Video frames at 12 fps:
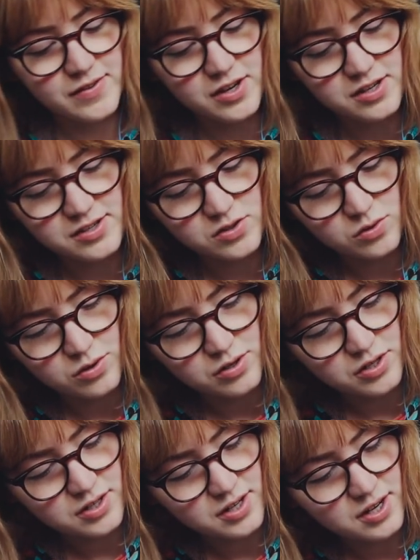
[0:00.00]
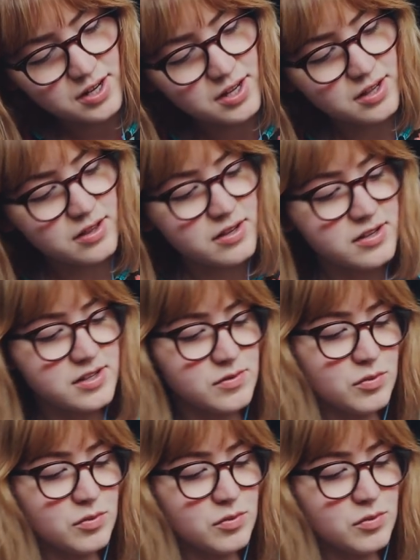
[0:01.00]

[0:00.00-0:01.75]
of any sort in this